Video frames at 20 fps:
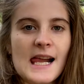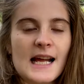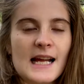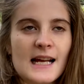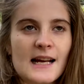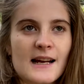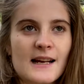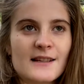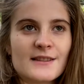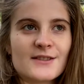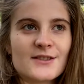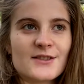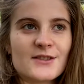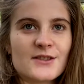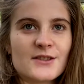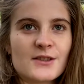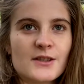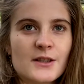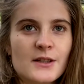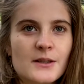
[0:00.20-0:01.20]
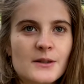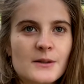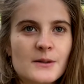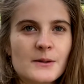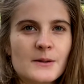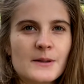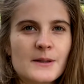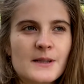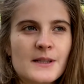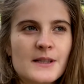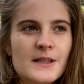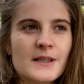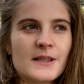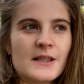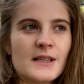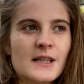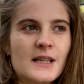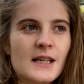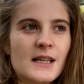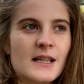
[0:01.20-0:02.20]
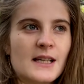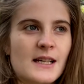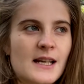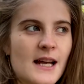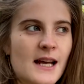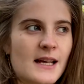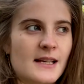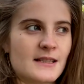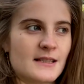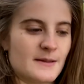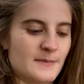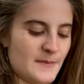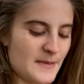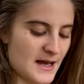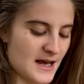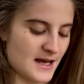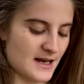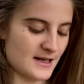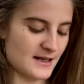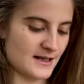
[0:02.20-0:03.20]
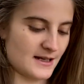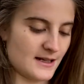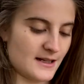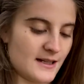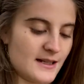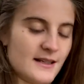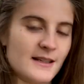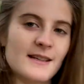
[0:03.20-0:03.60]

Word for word: Hey guys, so it has been